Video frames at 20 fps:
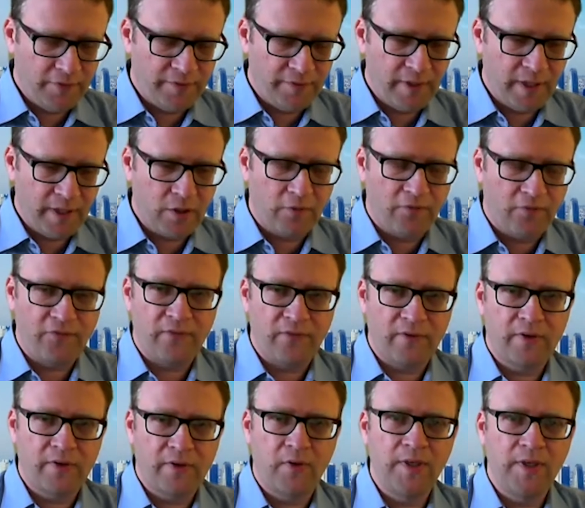think of
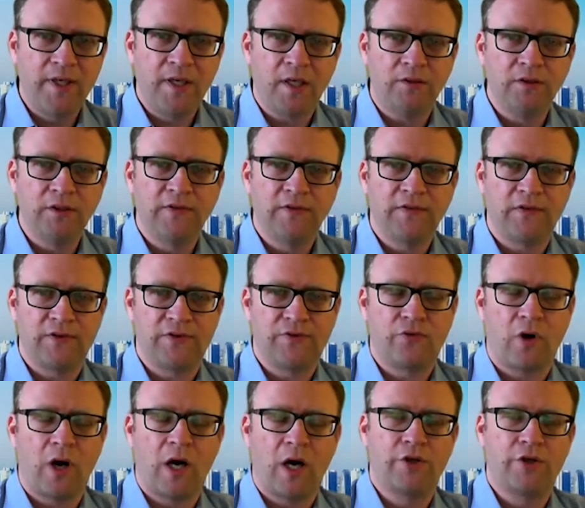critical
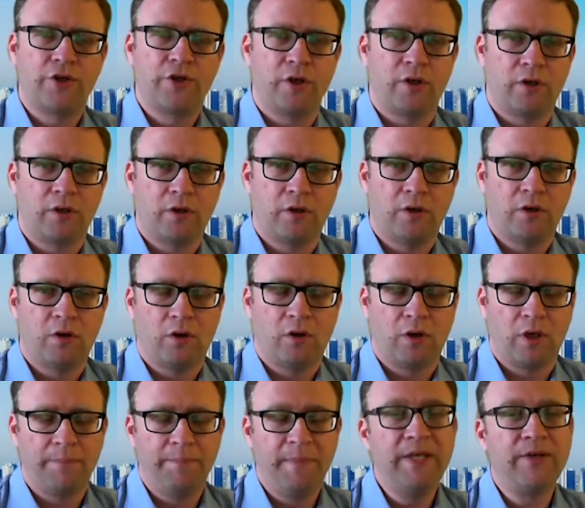infrastructure or
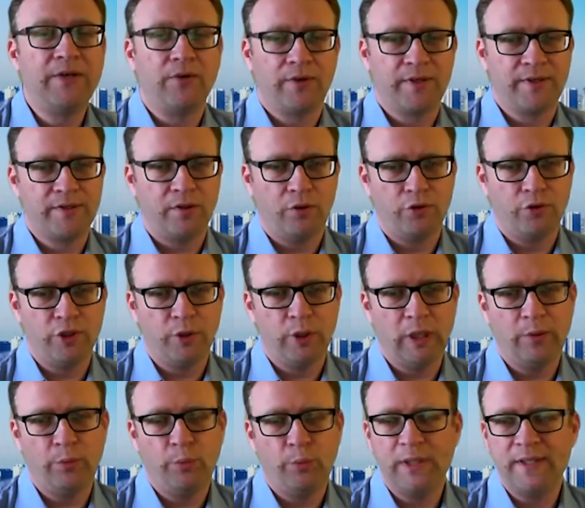a metering solution,
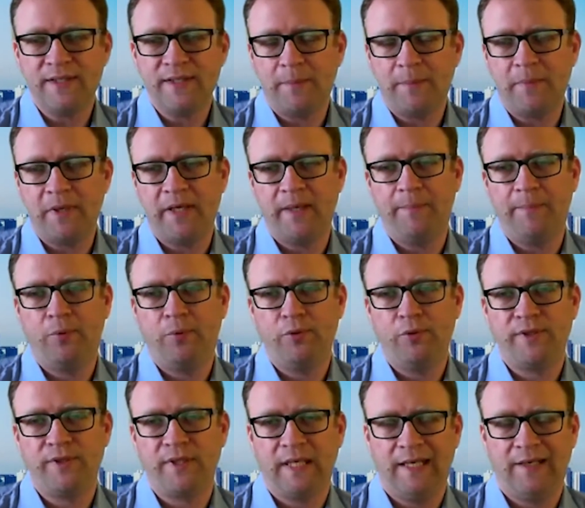and when somebody
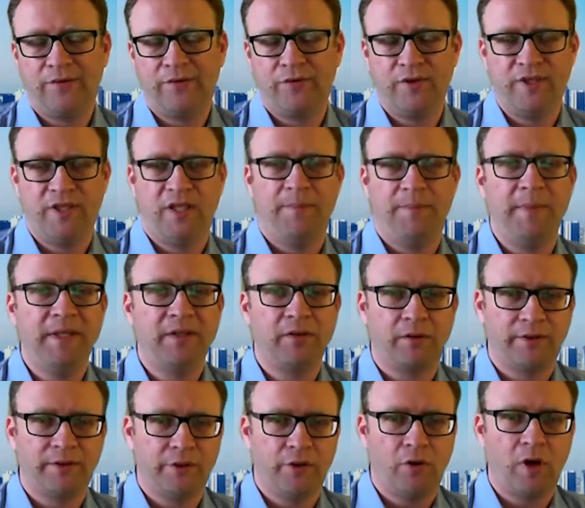puts an electricity meter
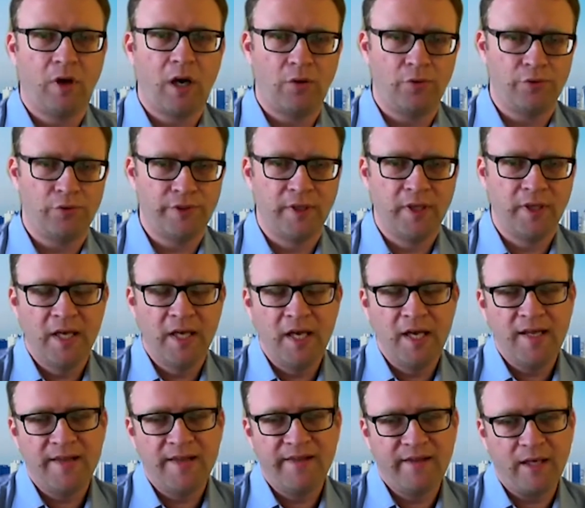in your house,
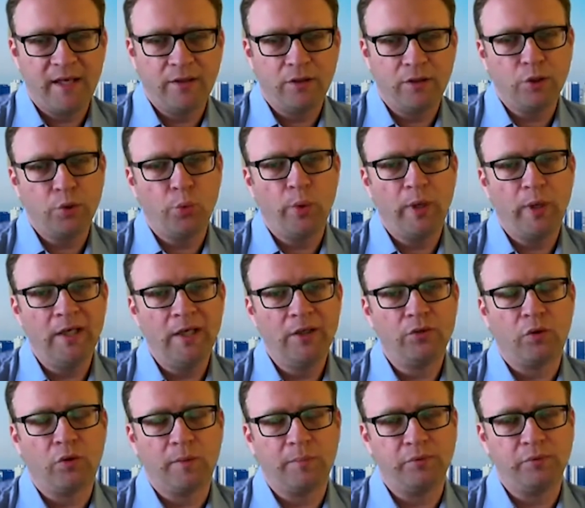they're not willing
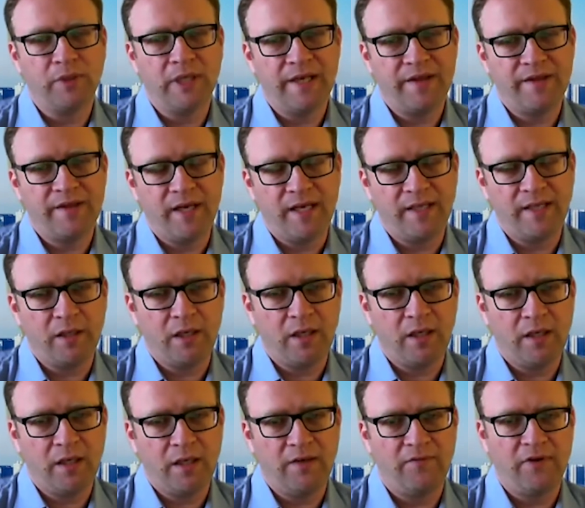to replace that
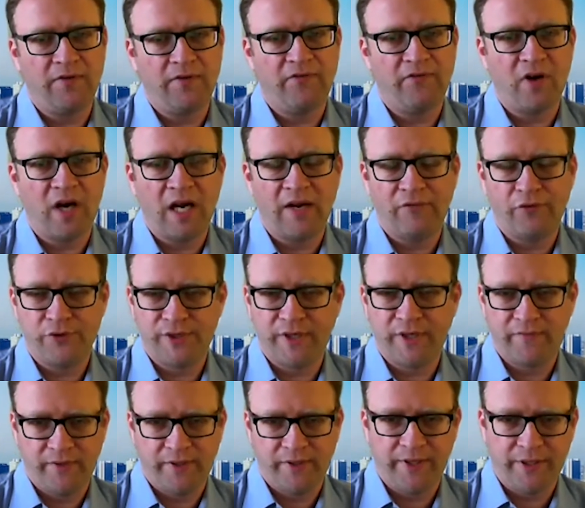every 5 or
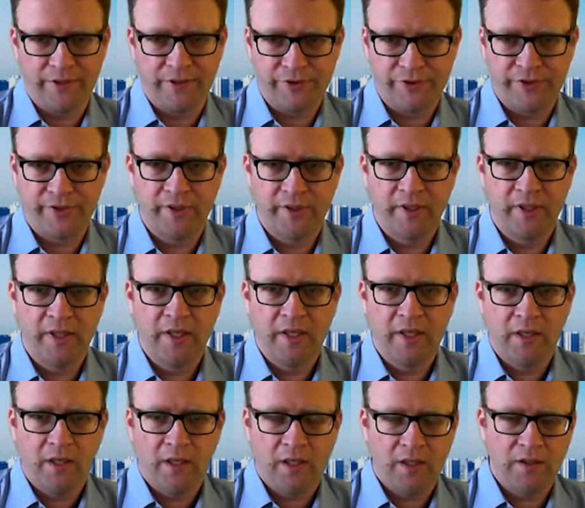7 years.
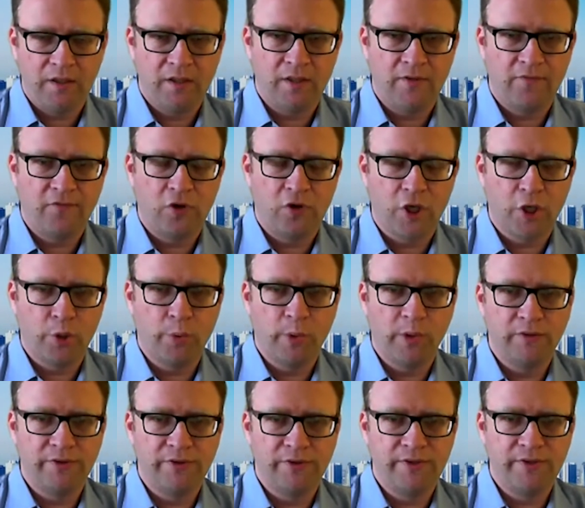And therefore, you
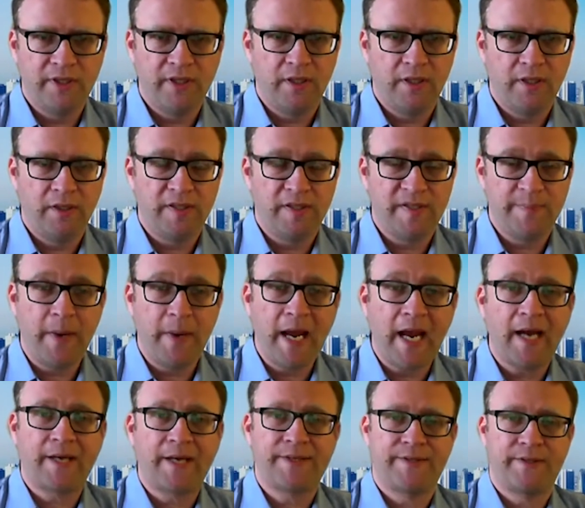will see in the
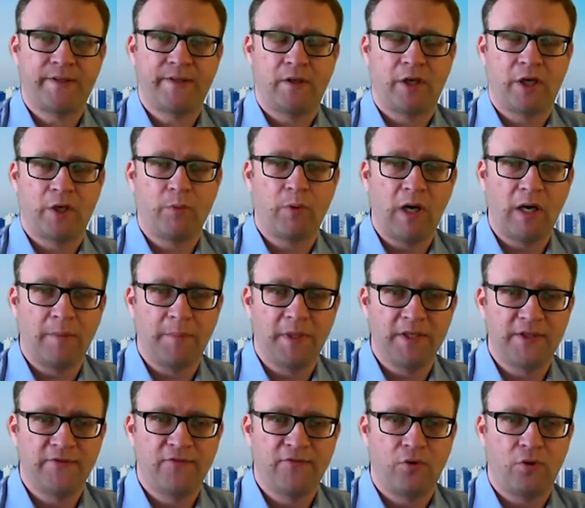specs
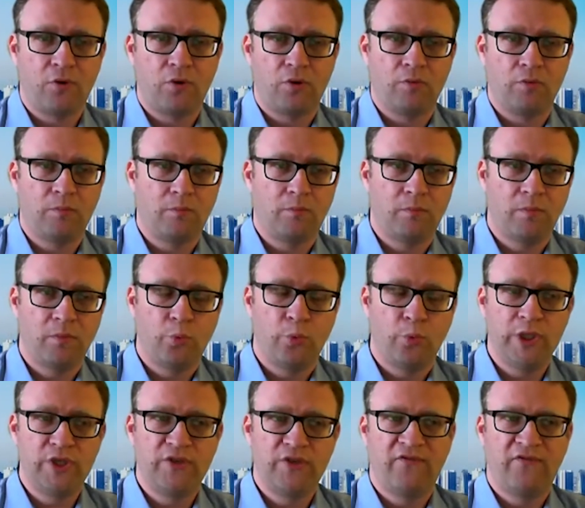requirements for
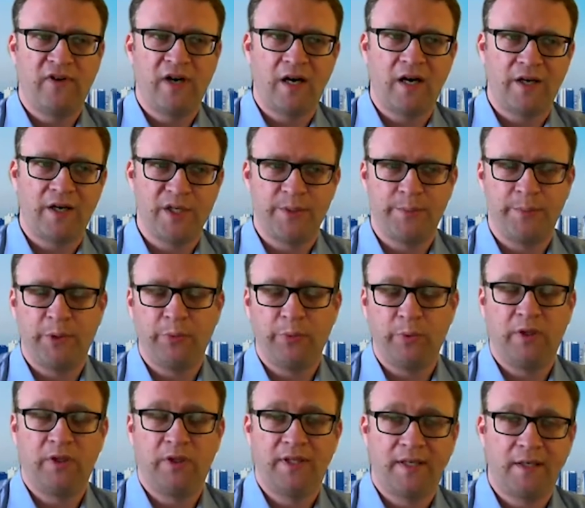which varies
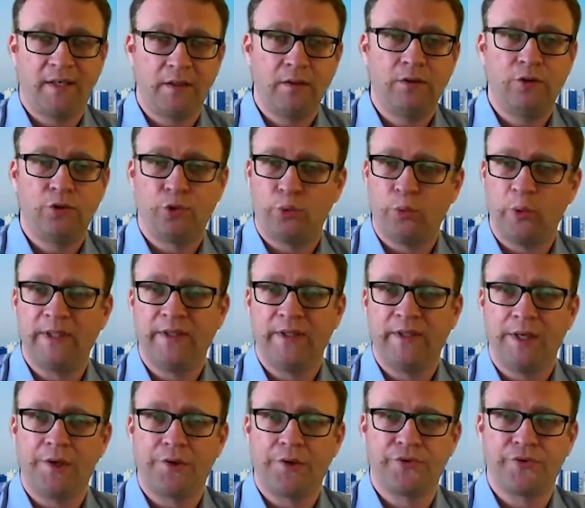between 10 to 20
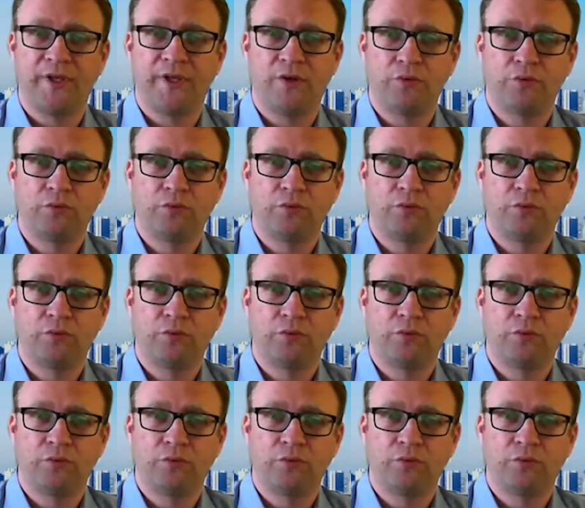years now.